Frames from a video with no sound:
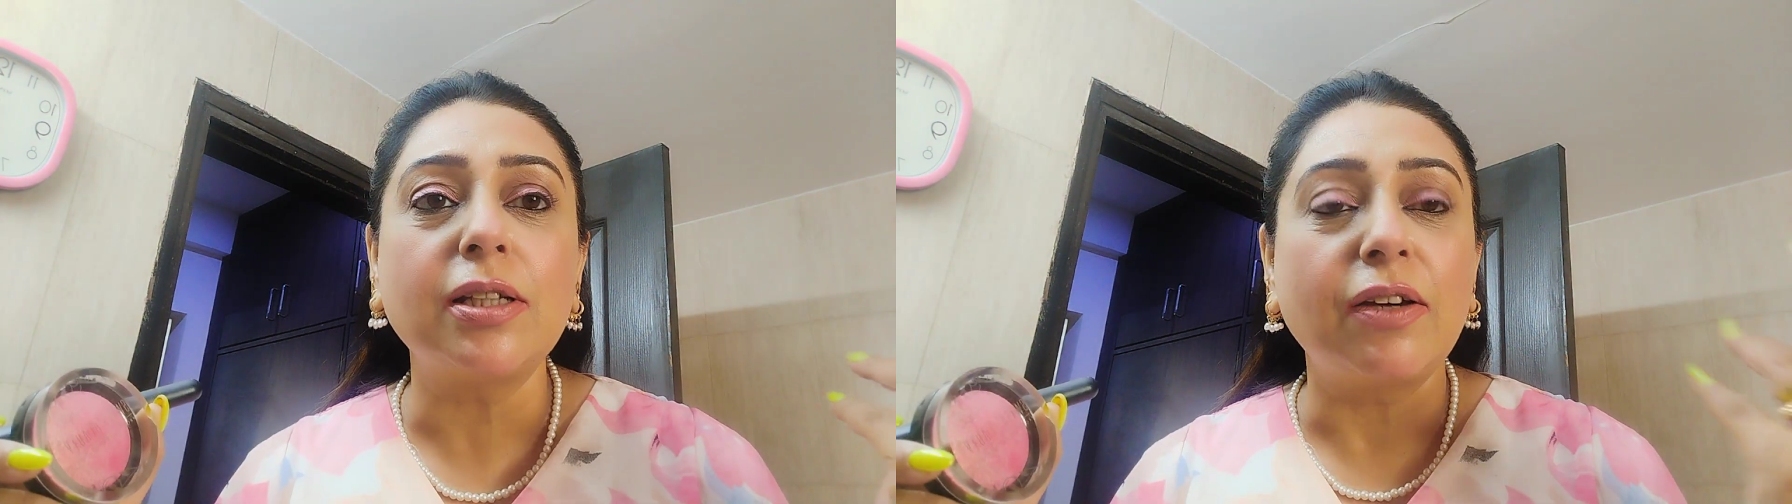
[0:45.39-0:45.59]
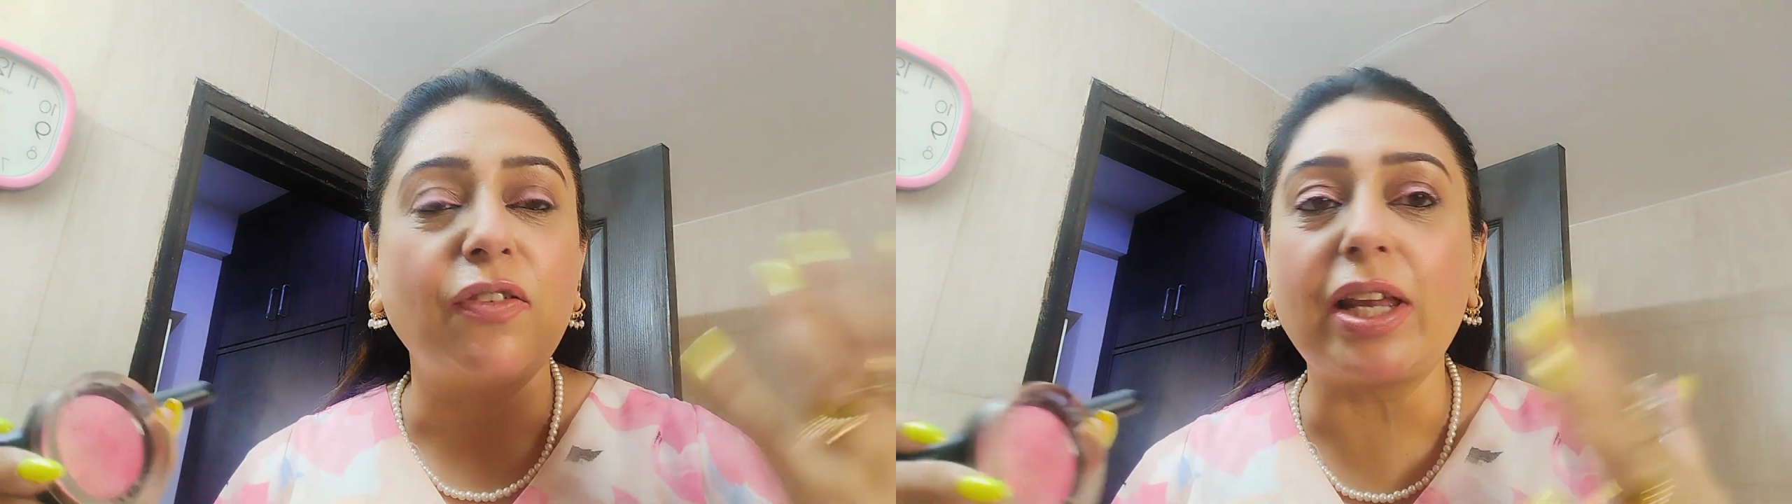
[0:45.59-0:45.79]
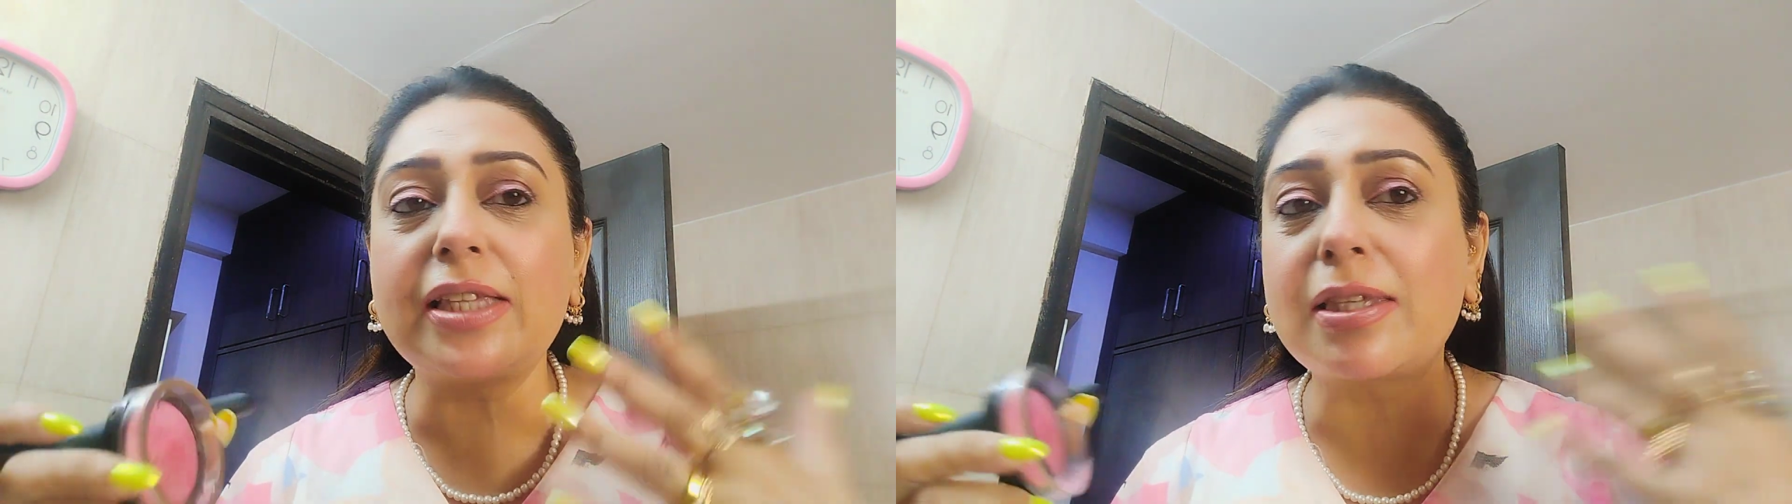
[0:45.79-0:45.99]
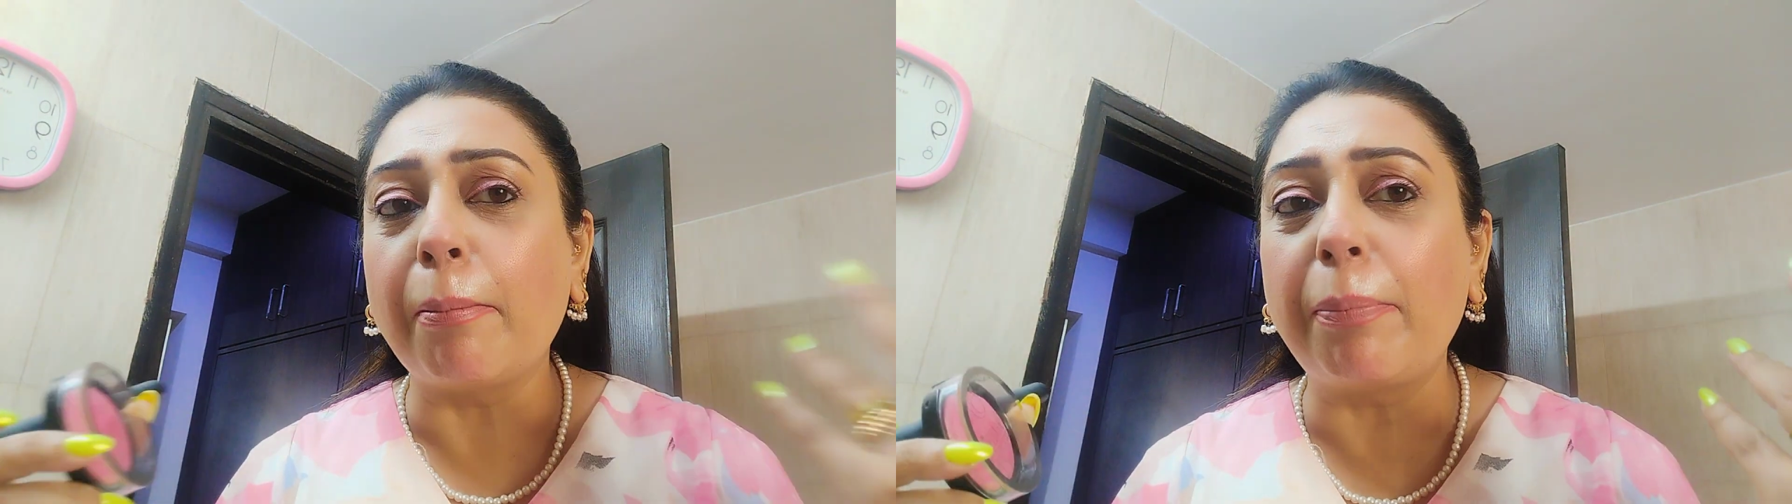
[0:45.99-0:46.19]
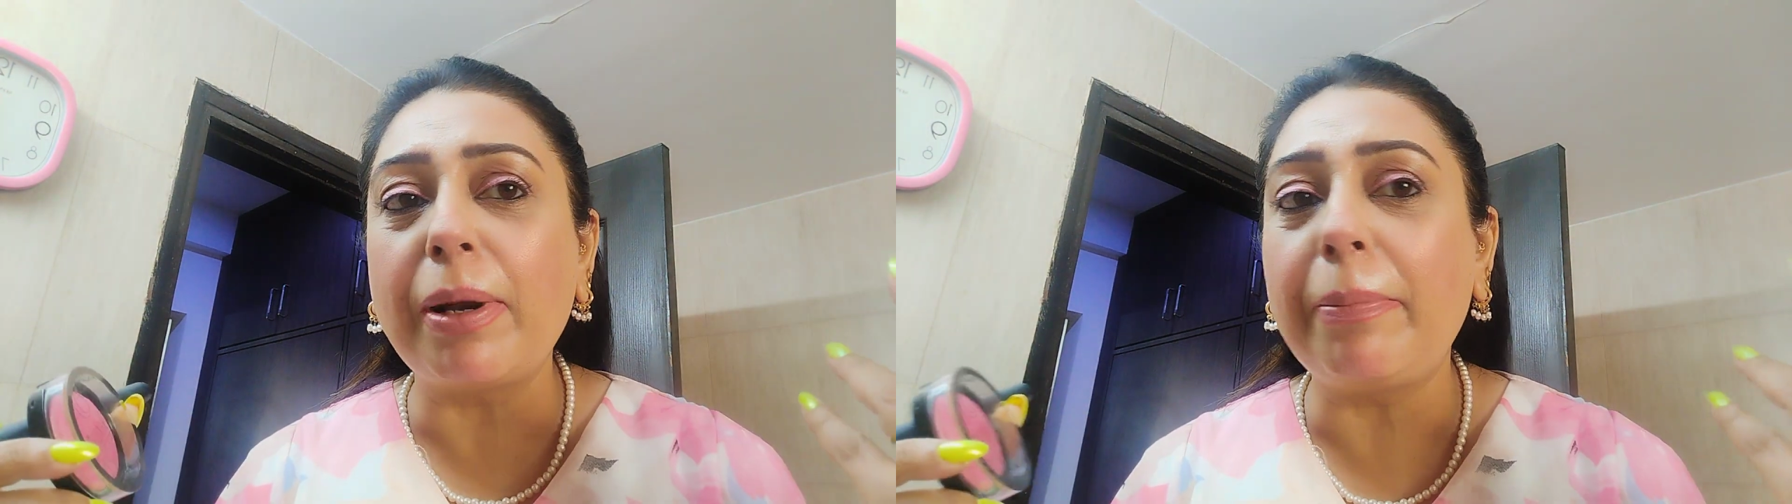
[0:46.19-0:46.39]
very
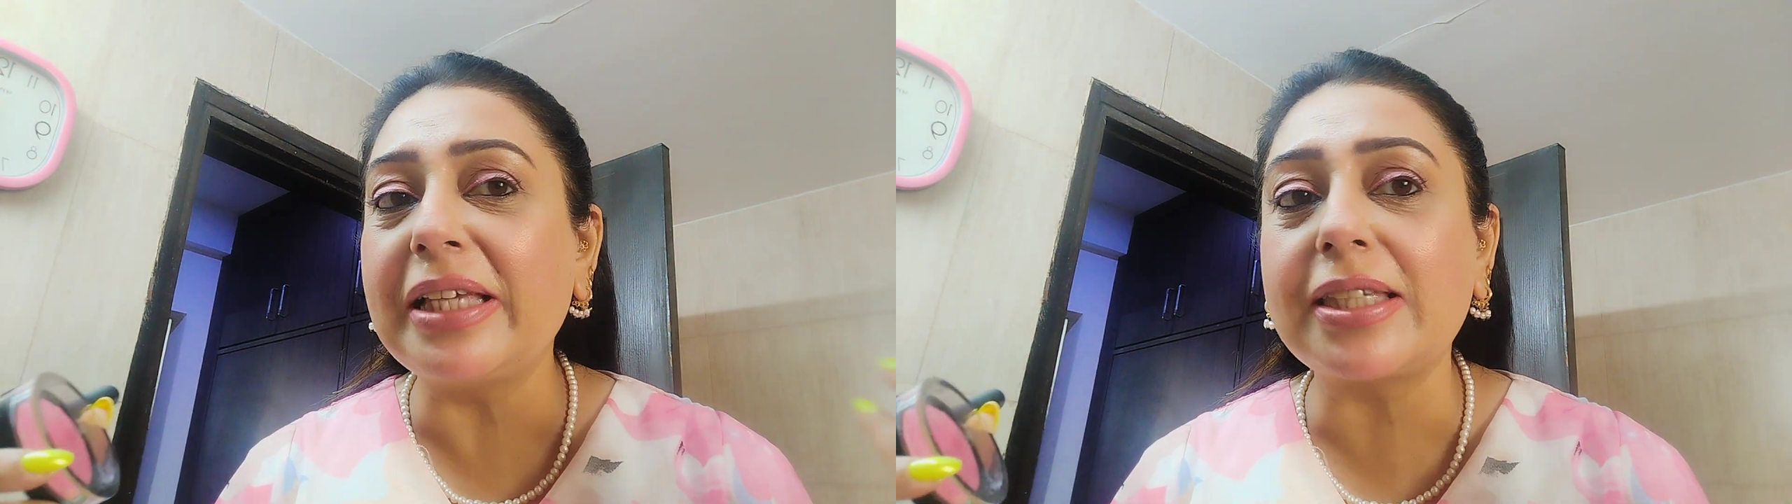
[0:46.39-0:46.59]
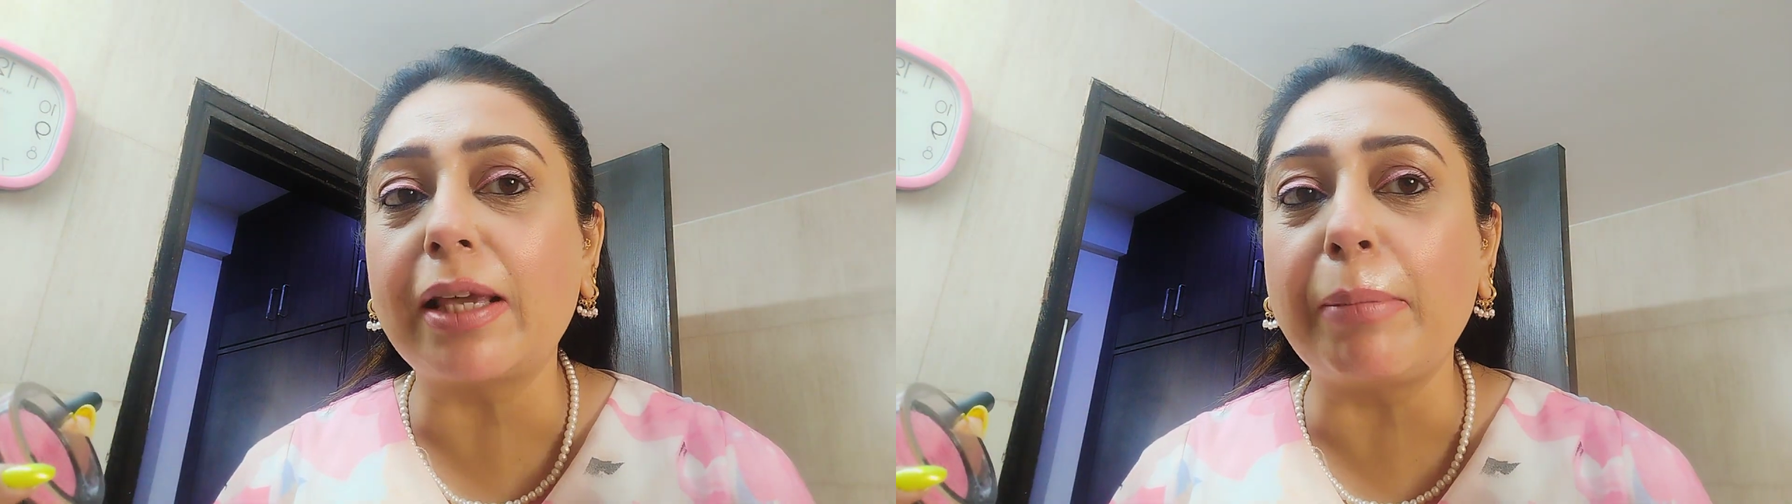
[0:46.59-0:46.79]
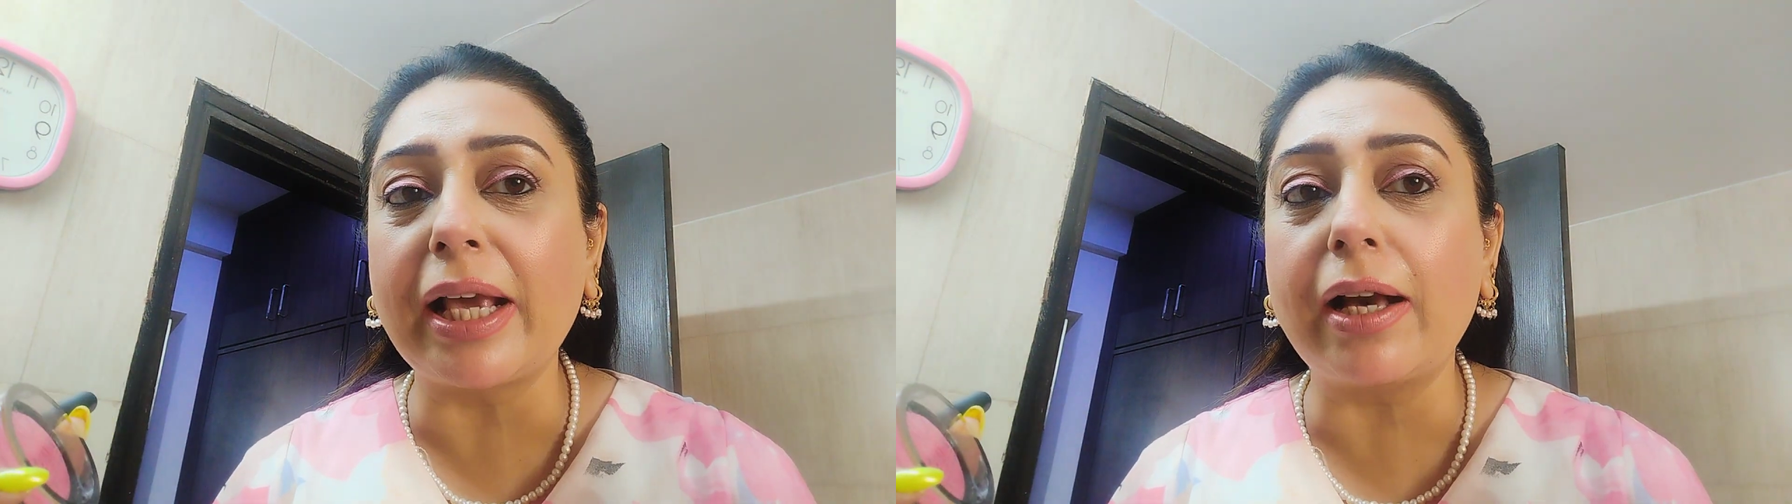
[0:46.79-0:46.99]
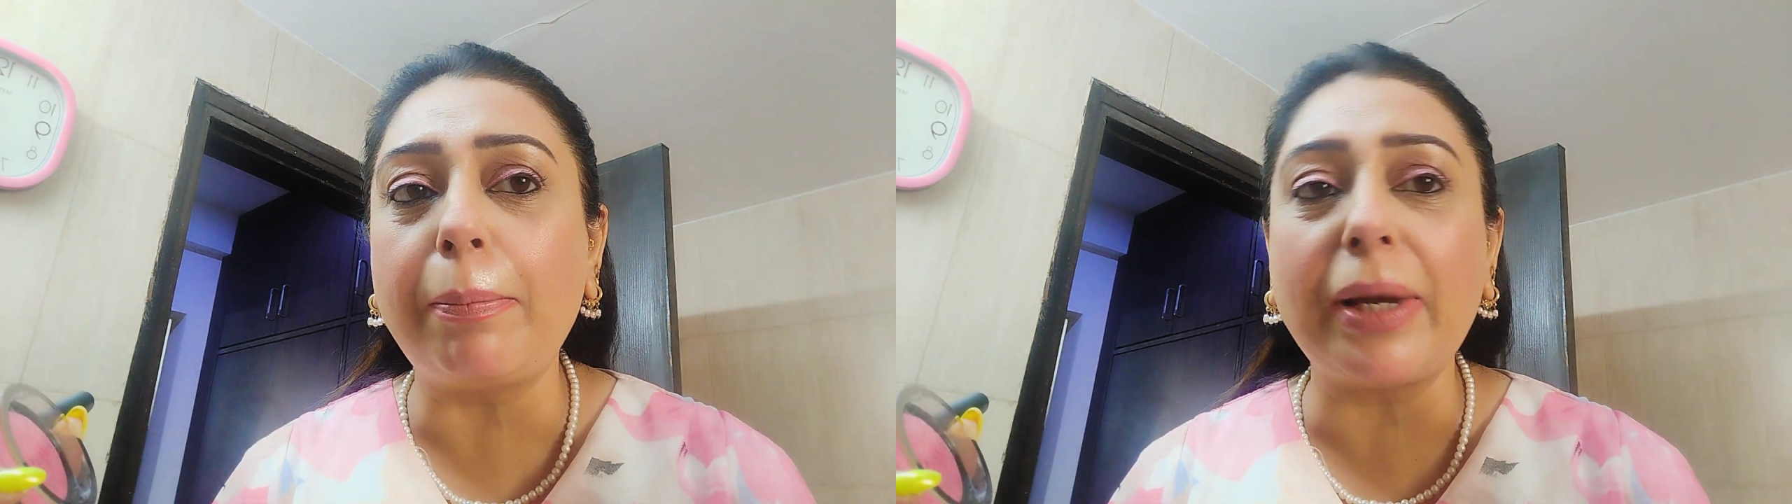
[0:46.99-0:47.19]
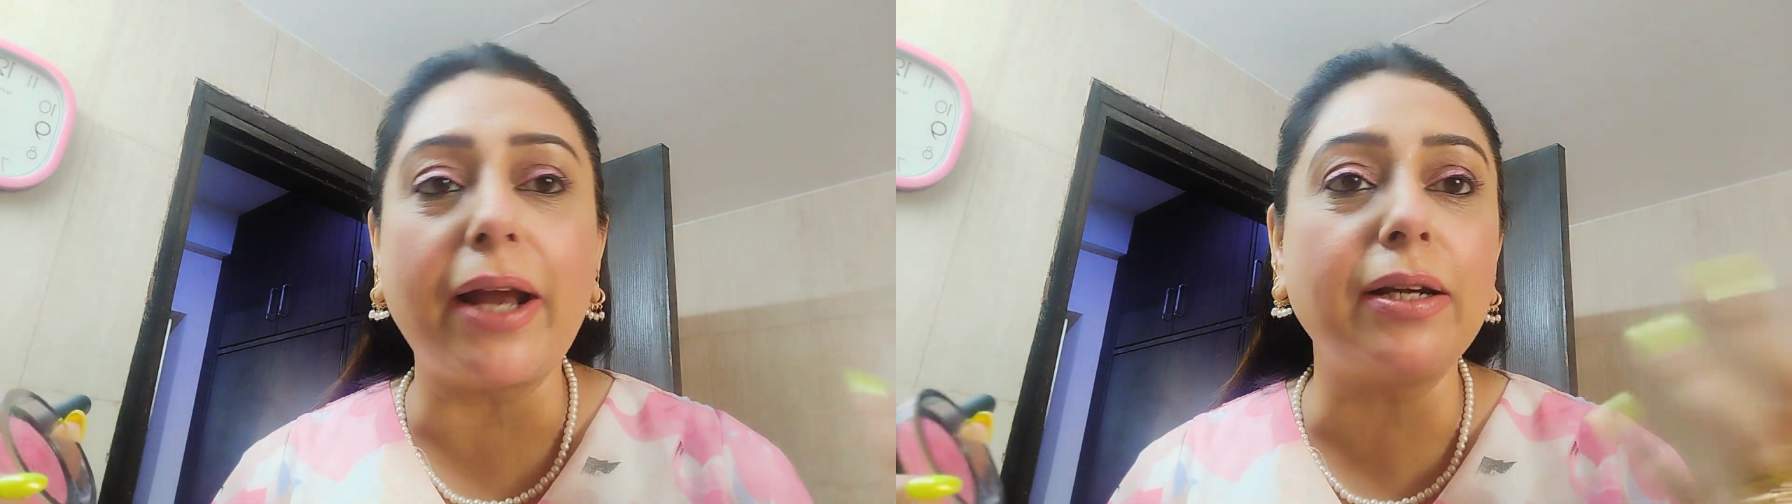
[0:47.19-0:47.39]
simple basic makeup
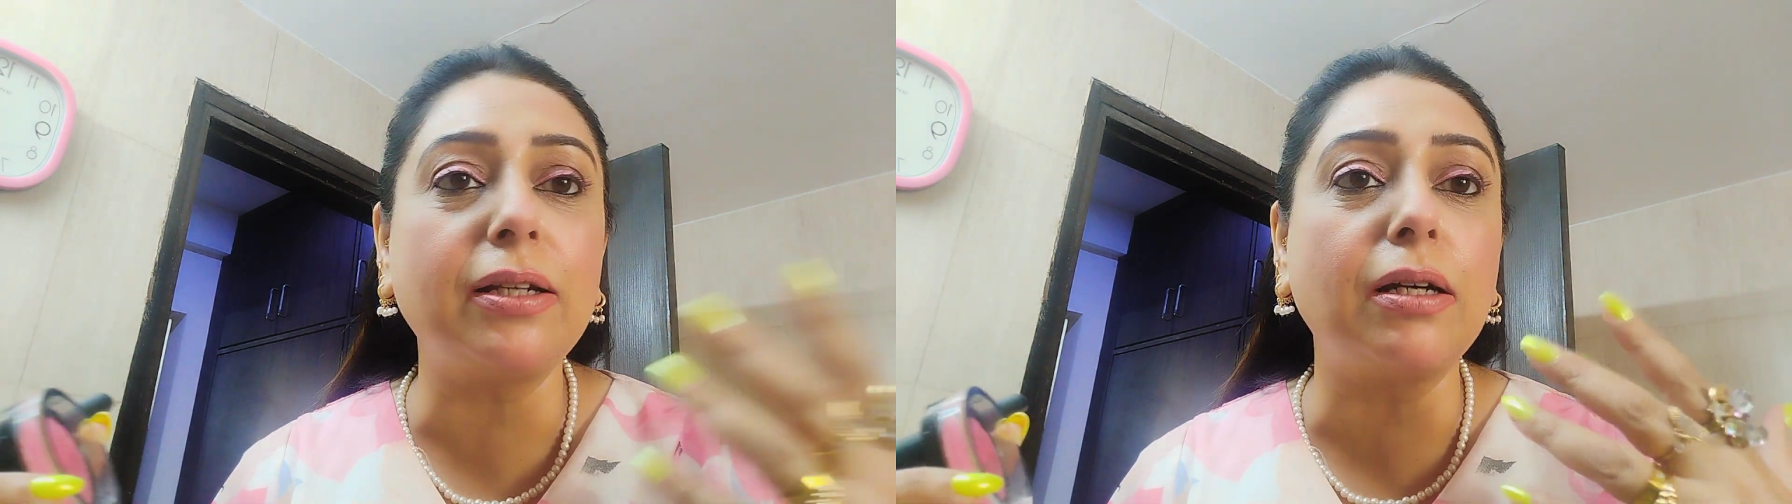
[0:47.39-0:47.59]
and uh,